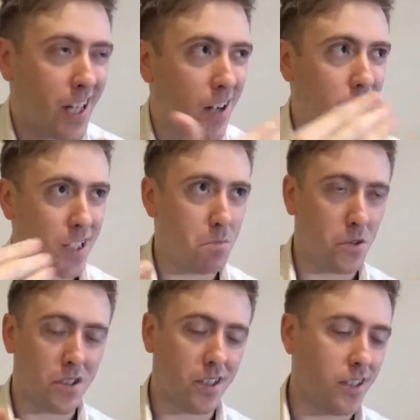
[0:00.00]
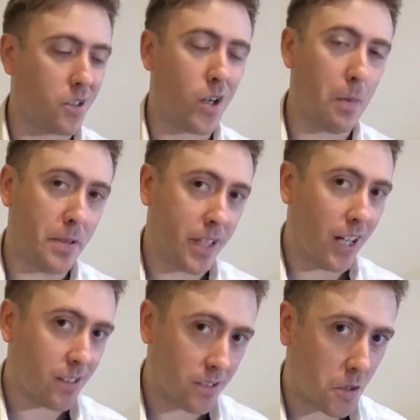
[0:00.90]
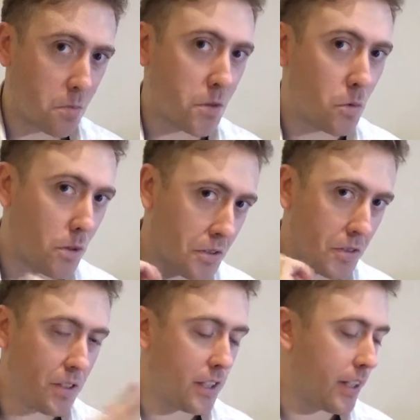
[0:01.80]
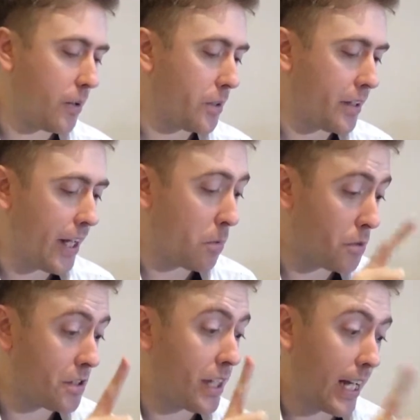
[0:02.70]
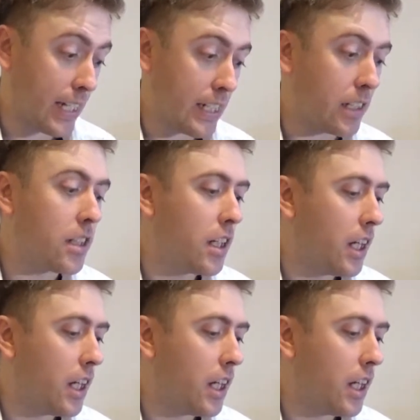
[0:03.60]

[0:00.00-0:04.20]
you have like a bunch of little crappy skeletons coming towards you, you can get rid of them, which is handy.